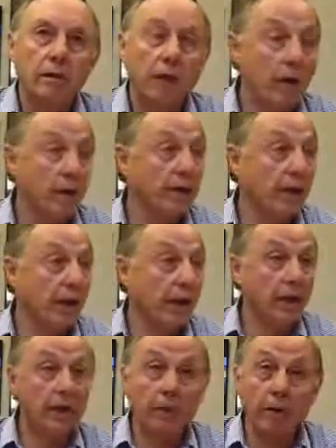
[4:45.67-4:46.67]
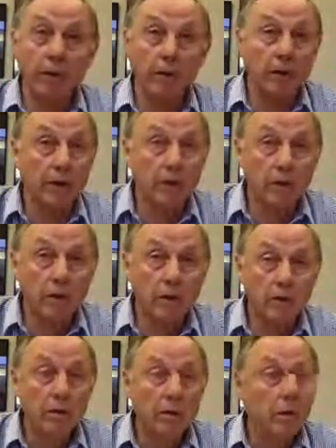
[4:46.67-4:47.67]
I don't want to see any kids running around the
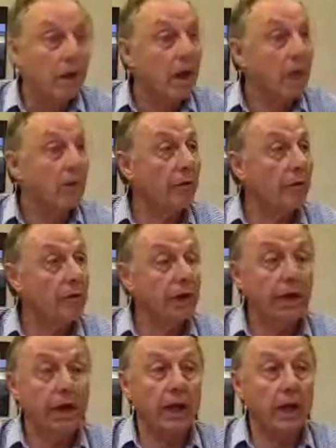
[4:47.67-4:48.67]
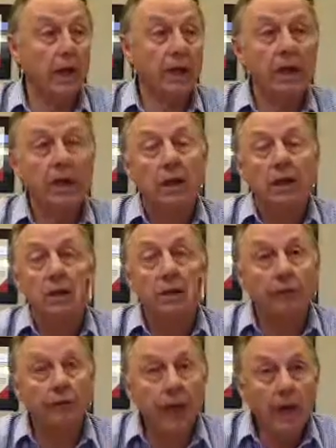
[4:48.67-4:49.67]
school. I don't want to see any
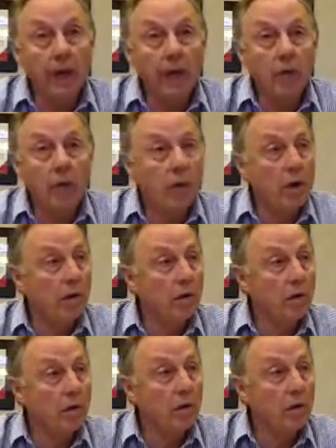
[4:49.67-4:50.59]
graffiti on the wall.